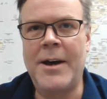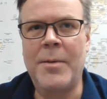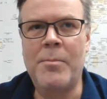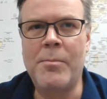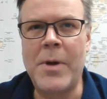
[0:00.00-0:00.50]

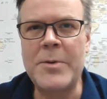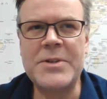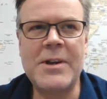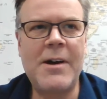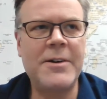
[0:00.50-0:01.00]

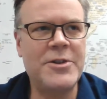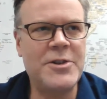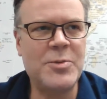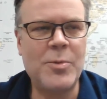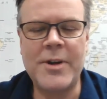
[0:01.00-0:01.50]
Most
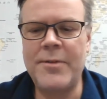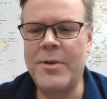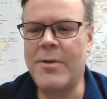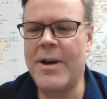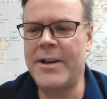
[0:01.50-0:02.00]
colleges will give
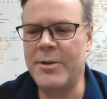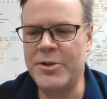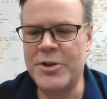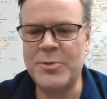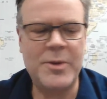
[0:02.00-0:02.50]
you credit
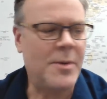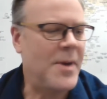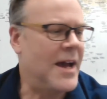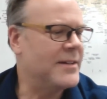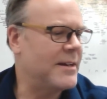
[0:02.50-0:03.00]
just with a
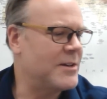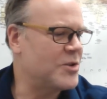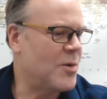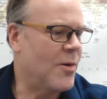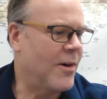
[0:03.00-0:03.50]
passing
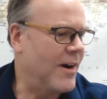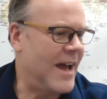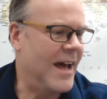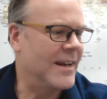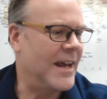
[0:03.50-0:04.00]
score
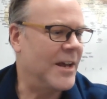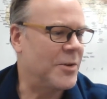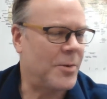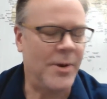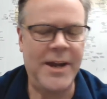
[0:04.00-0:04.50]
at a
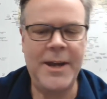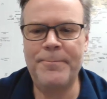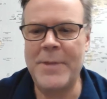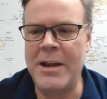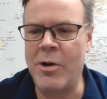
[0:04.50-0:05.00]
3.
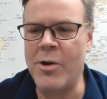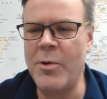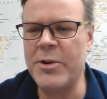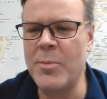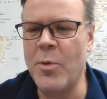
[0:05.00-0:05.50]
And I'll go
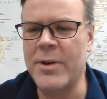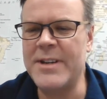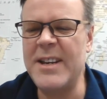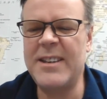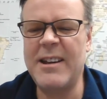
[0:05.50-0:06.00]
into more
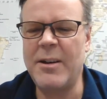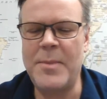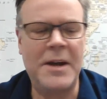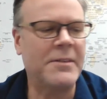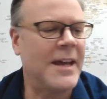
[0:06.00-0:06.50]
detail
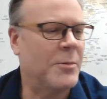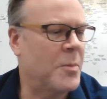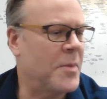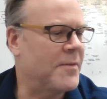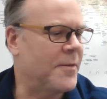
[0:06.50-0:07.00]
about that
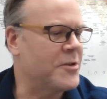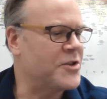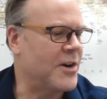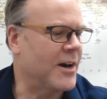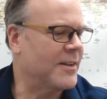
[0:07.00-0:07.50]
when we first
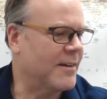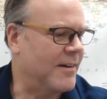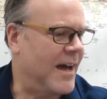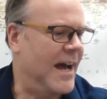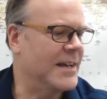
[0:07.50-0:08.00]
start the
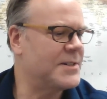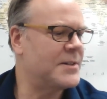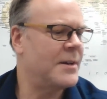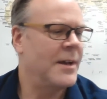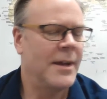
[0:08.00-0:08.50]

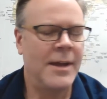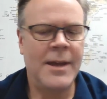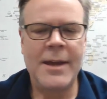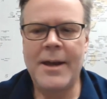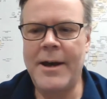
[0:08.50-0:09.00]

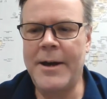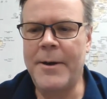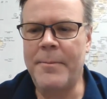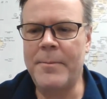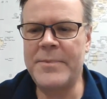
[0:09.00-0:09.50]

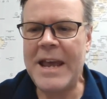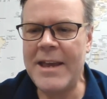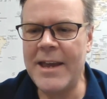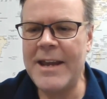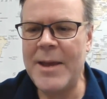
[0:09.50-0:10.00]
class.
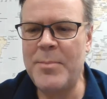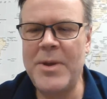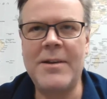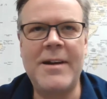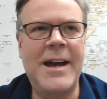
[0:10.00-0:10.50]
Taking an
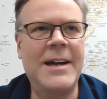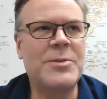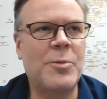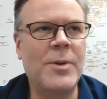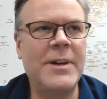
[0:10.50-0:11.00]
AP
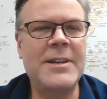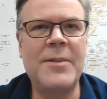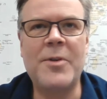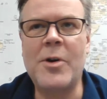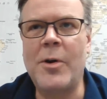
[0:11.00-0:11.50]
class really
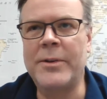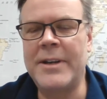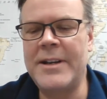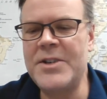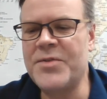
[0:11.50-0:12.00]
difficult,
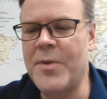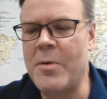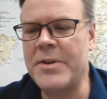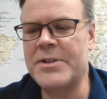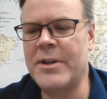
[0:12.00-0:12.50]
and it is
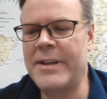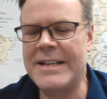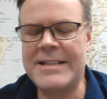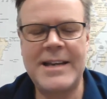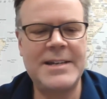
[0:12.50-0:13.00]
focused on
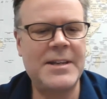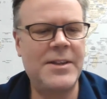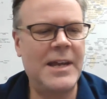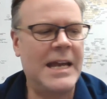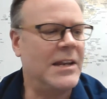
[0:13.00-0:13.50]
that test at
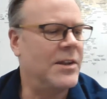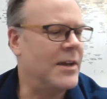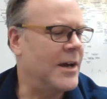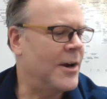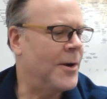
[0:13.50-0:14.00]
the end of the
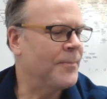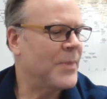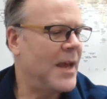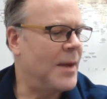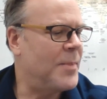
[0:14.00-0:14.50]
year.
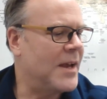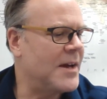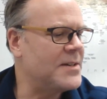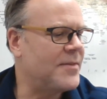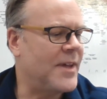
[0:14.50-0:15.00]
And
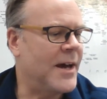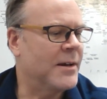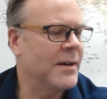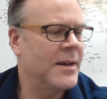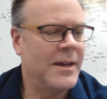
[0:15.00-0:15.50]
because of that,
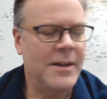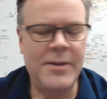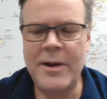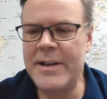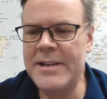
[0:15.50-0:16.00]

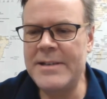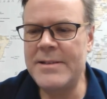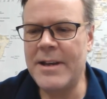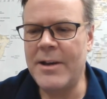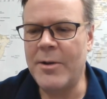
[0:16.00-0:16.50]
there
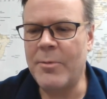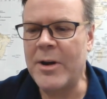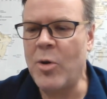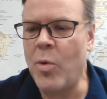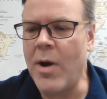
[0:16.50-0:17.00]
is a
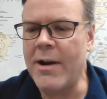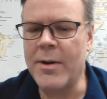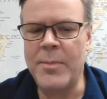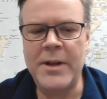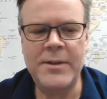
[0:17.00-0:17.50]

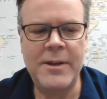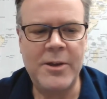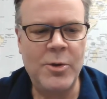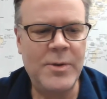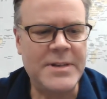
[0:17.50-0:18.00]
requirement that
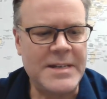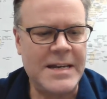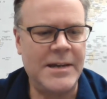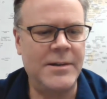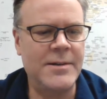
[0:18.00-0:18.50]
you
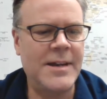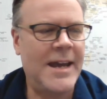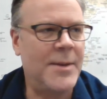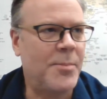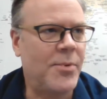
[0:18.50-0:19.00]
attend
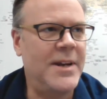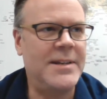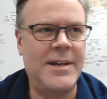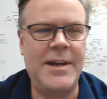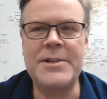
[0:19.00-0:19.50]
a
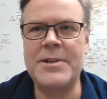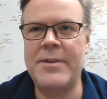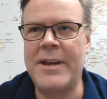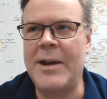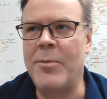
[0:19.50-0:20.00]
pretest
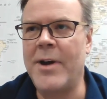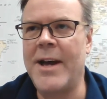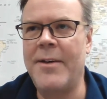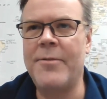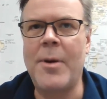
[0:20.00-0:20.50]
that I will
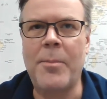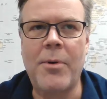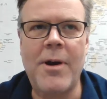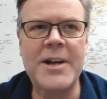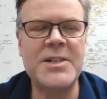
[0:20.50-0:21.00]
have
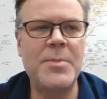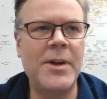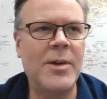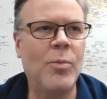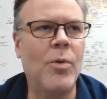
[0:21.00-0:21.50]

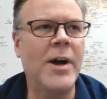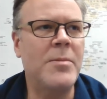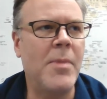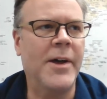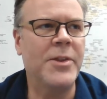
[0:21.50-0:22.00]
approximately
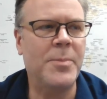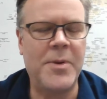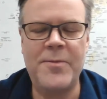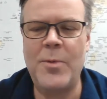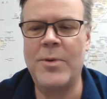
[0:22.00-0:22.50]
1 month
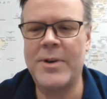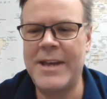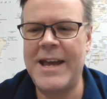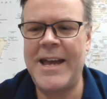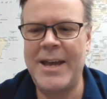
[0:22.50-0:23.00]
before
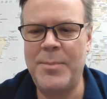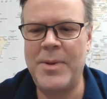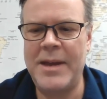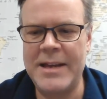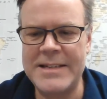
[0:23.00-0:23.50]
the AP
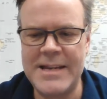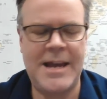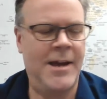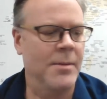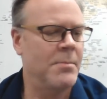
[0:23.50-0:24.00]

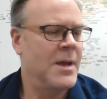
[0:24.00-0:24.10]
exam.